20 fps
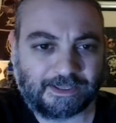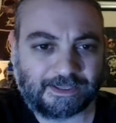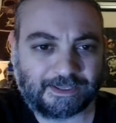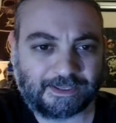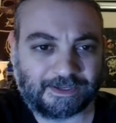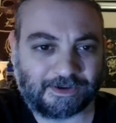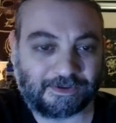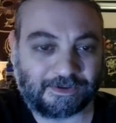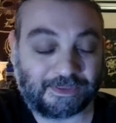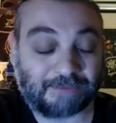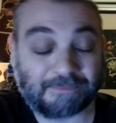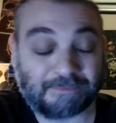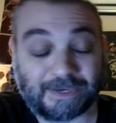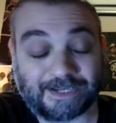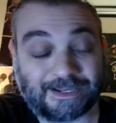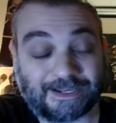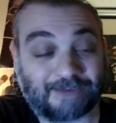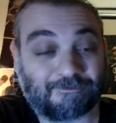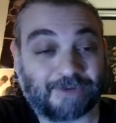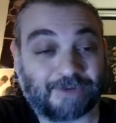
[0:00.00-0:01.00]
You know, they
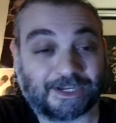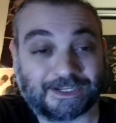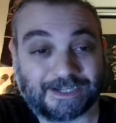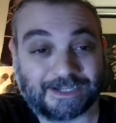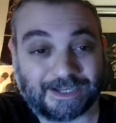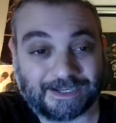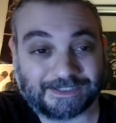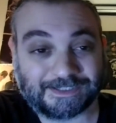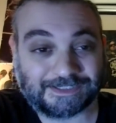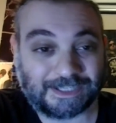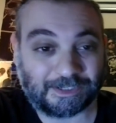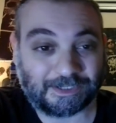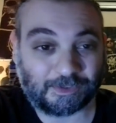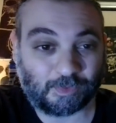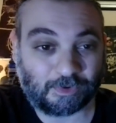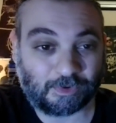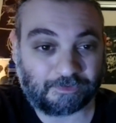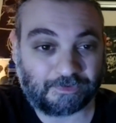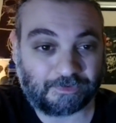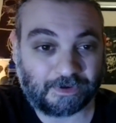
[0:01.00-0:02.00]
might not recognize
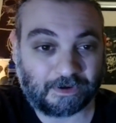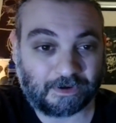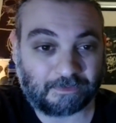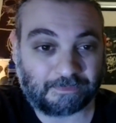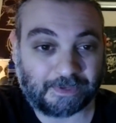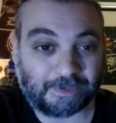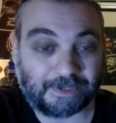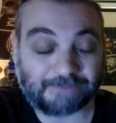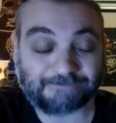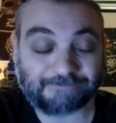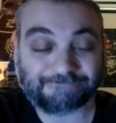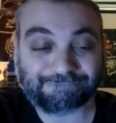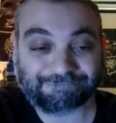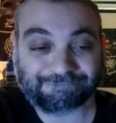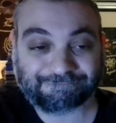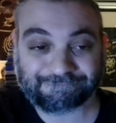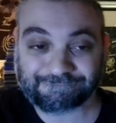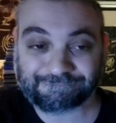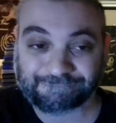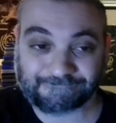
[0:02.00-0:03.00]
Yelawolf here, but
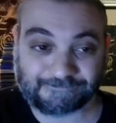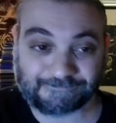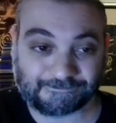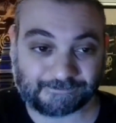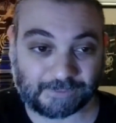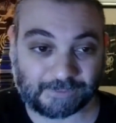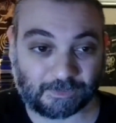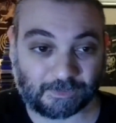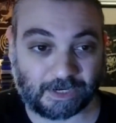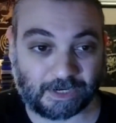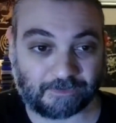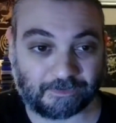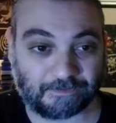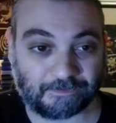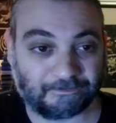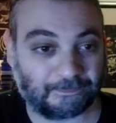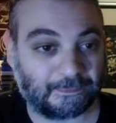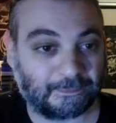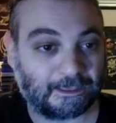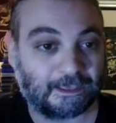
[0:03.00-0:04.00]

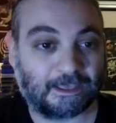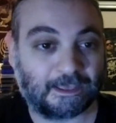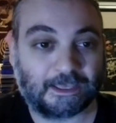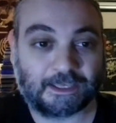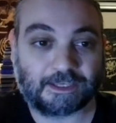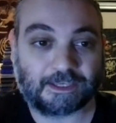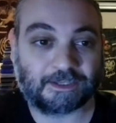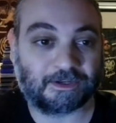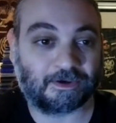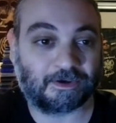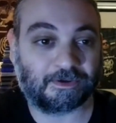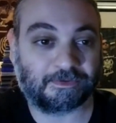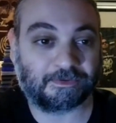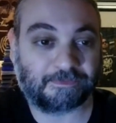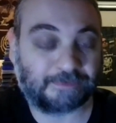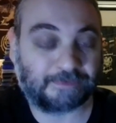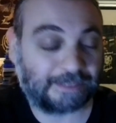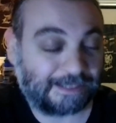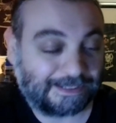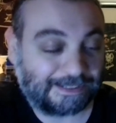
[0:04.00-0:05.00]
whatever. You know,
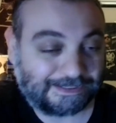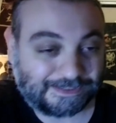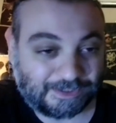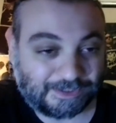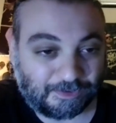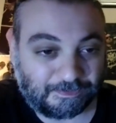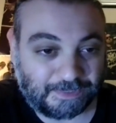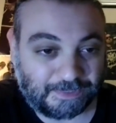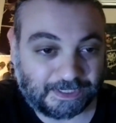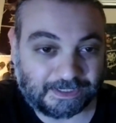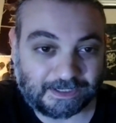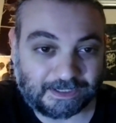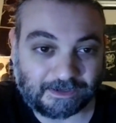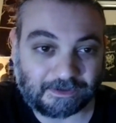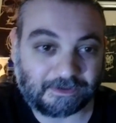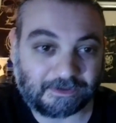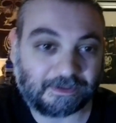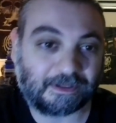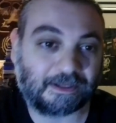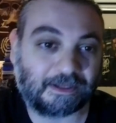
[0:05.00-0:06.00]
it's no big
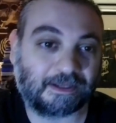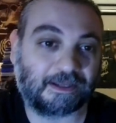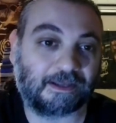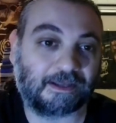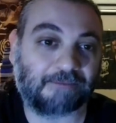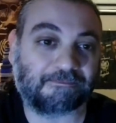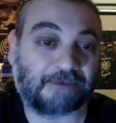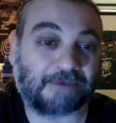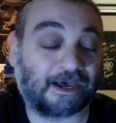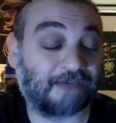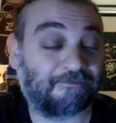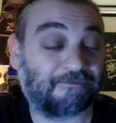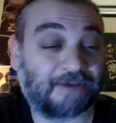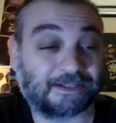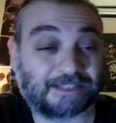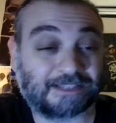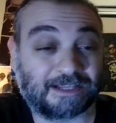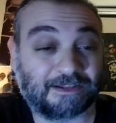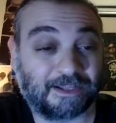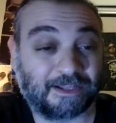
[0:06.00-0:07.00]
deal. In
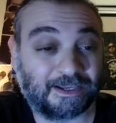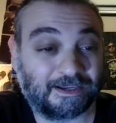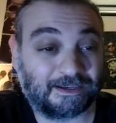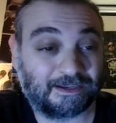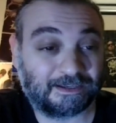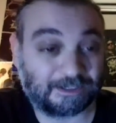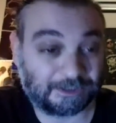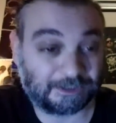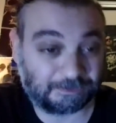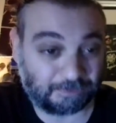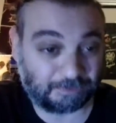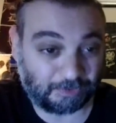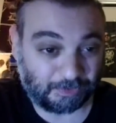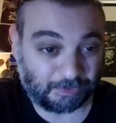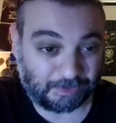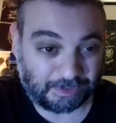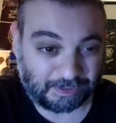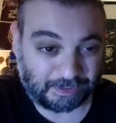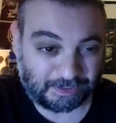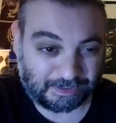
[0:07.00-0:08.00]
fact, I like
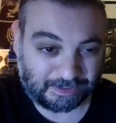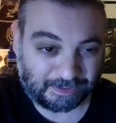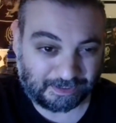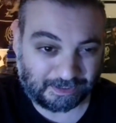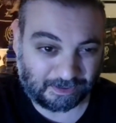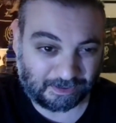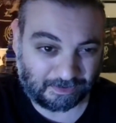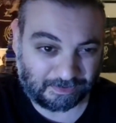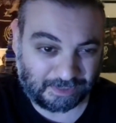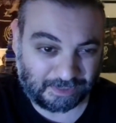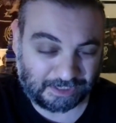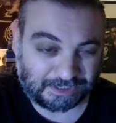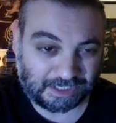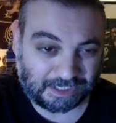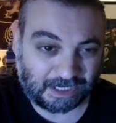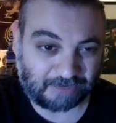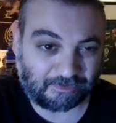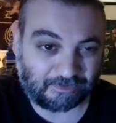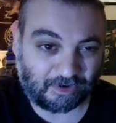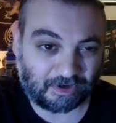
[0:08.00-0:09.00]
exploring, you know, these
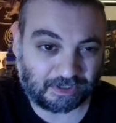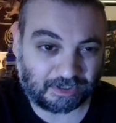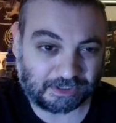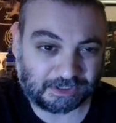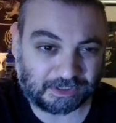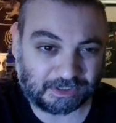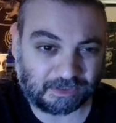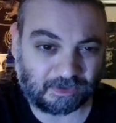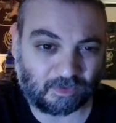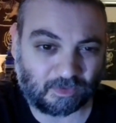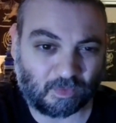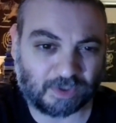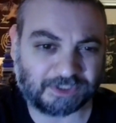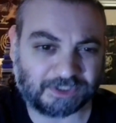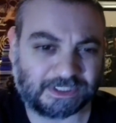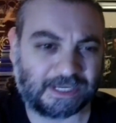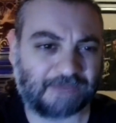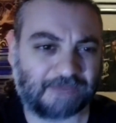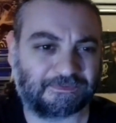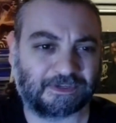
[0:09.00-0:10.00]
kind of artists and
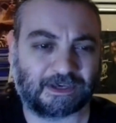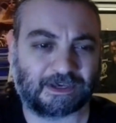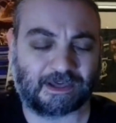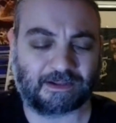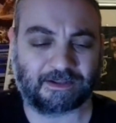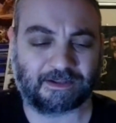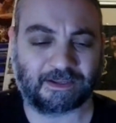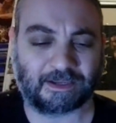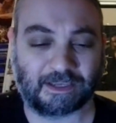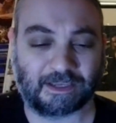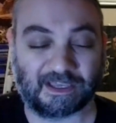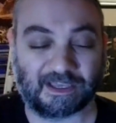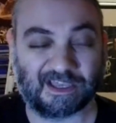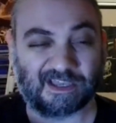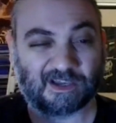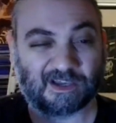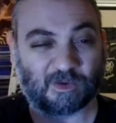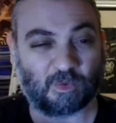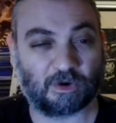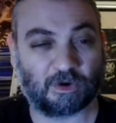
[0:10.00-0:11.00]
ones that have to kind of like
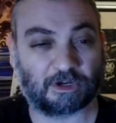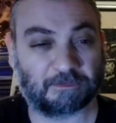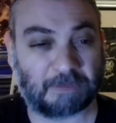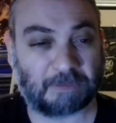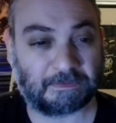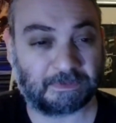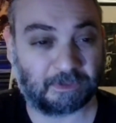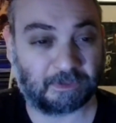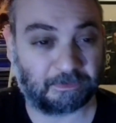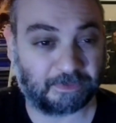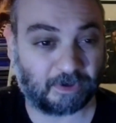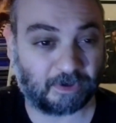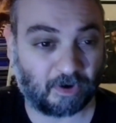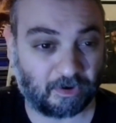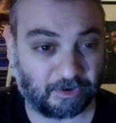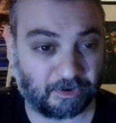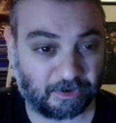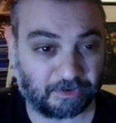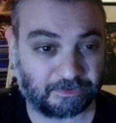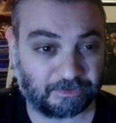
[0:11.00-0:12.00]
work maybe a little bit
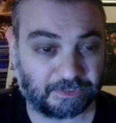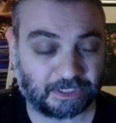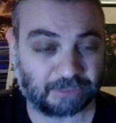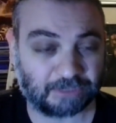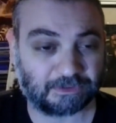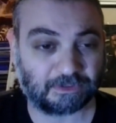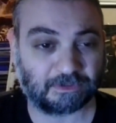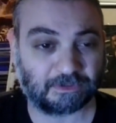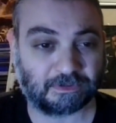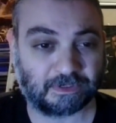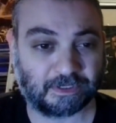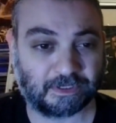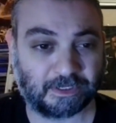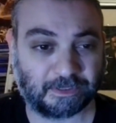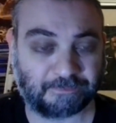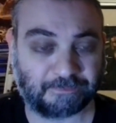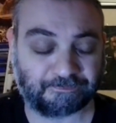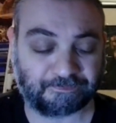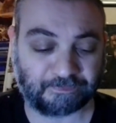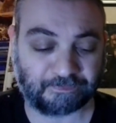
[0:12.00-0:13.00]
harder to get
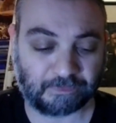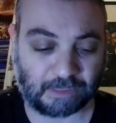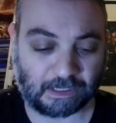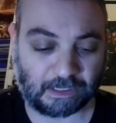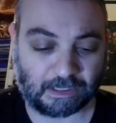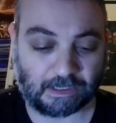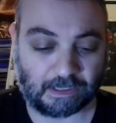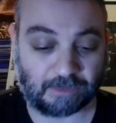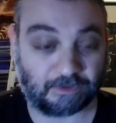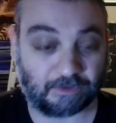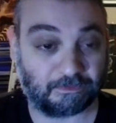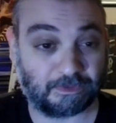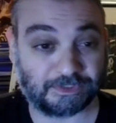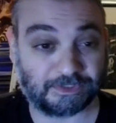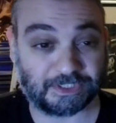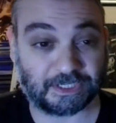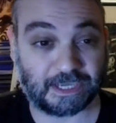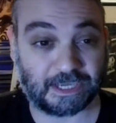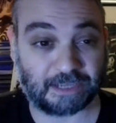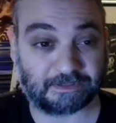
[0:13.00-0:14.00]
their
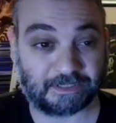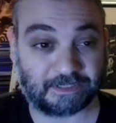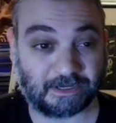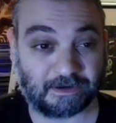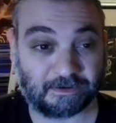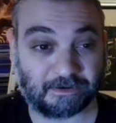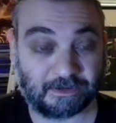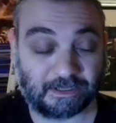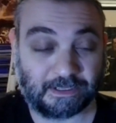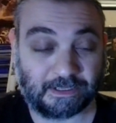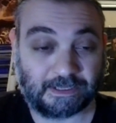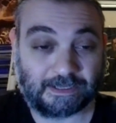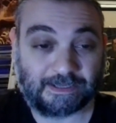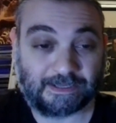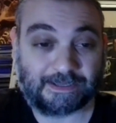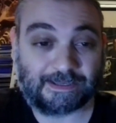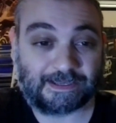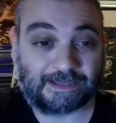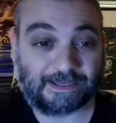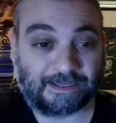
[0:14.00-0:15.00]
music out there.
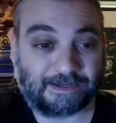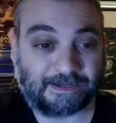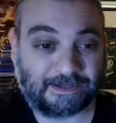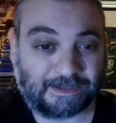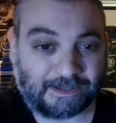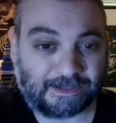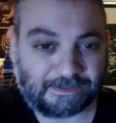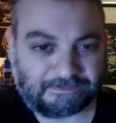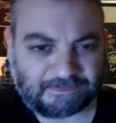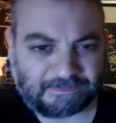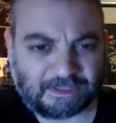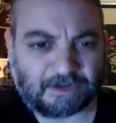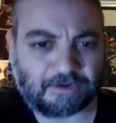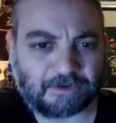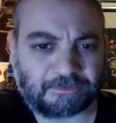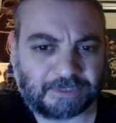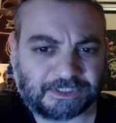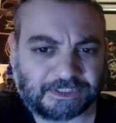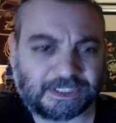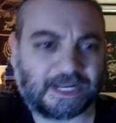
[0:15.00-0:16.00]
And, you
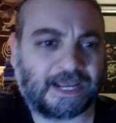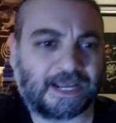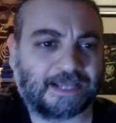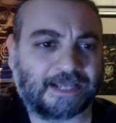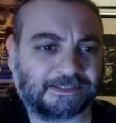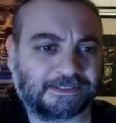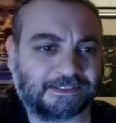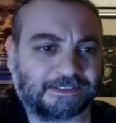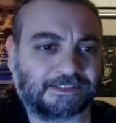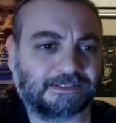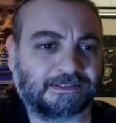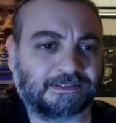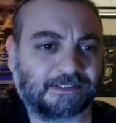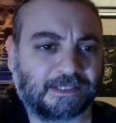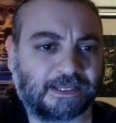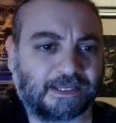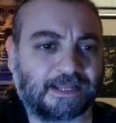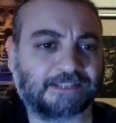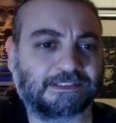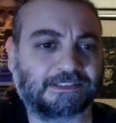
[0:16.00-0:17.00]
know, because it adds
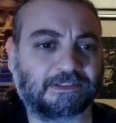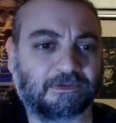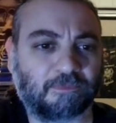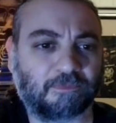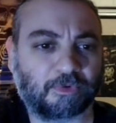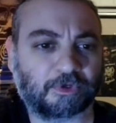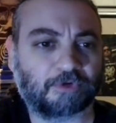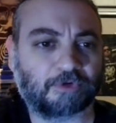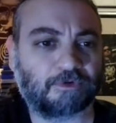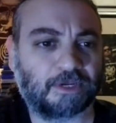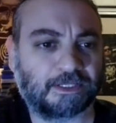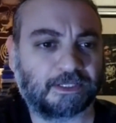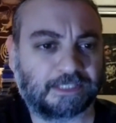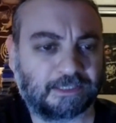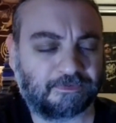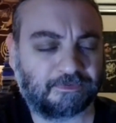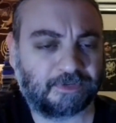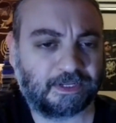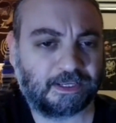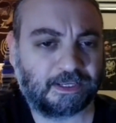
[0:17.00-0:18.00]
a little more
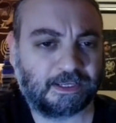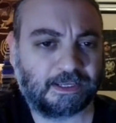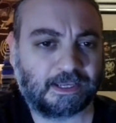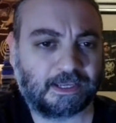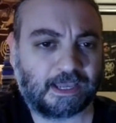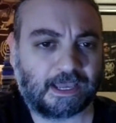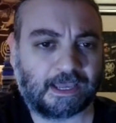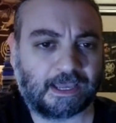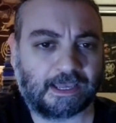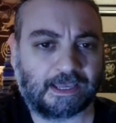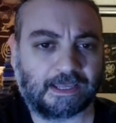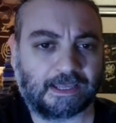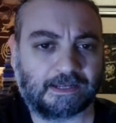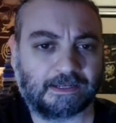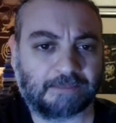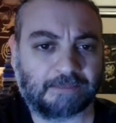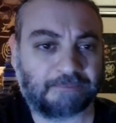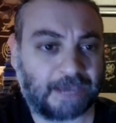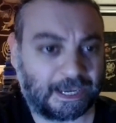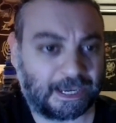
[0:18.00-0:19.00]
creativity
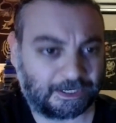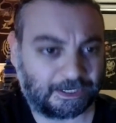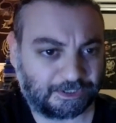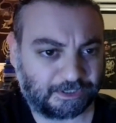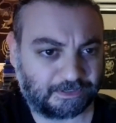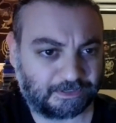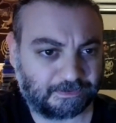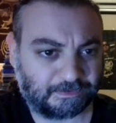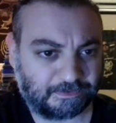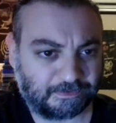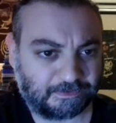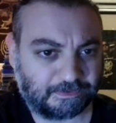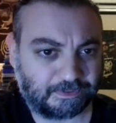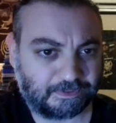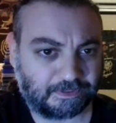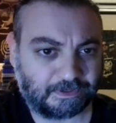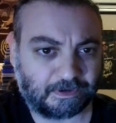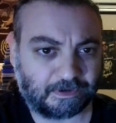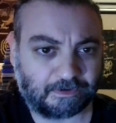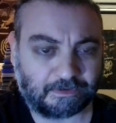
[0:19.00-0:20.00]
and passion.
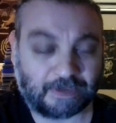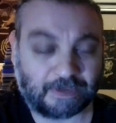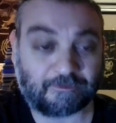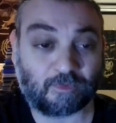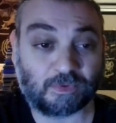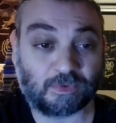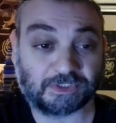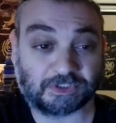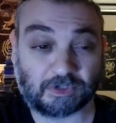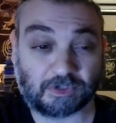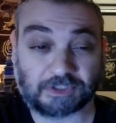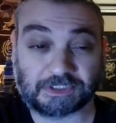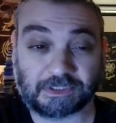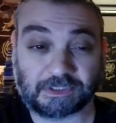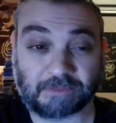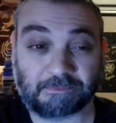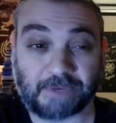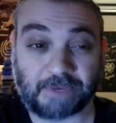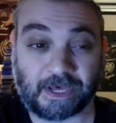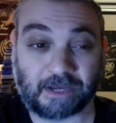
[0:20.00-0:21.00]
You know, everyone starts at
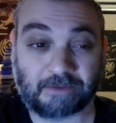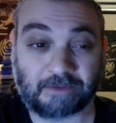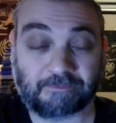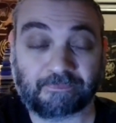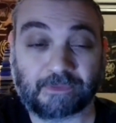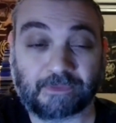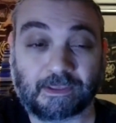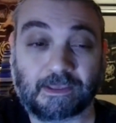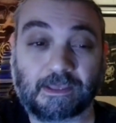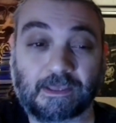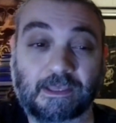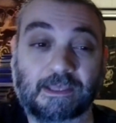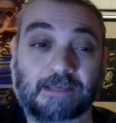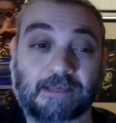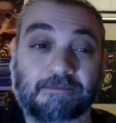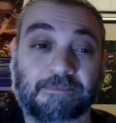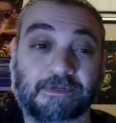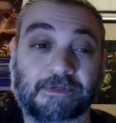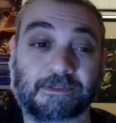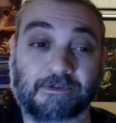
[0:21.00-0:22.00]
the bottom.
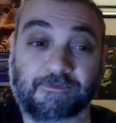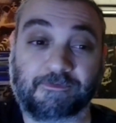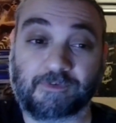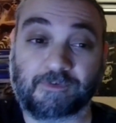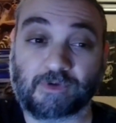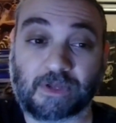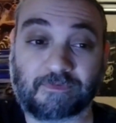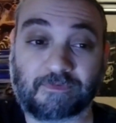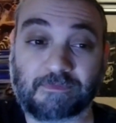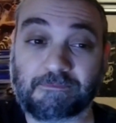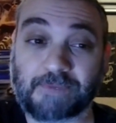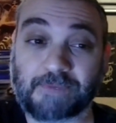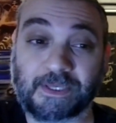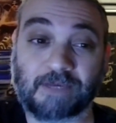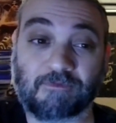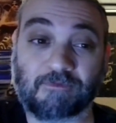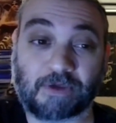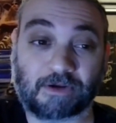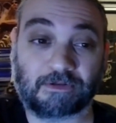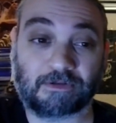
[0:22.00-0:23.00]
But if you don't have a
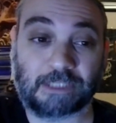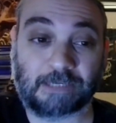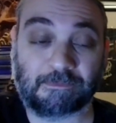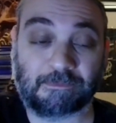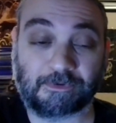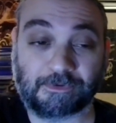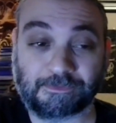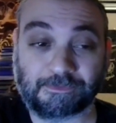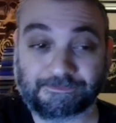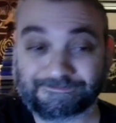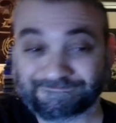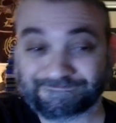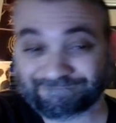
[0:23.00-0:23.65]
big record label,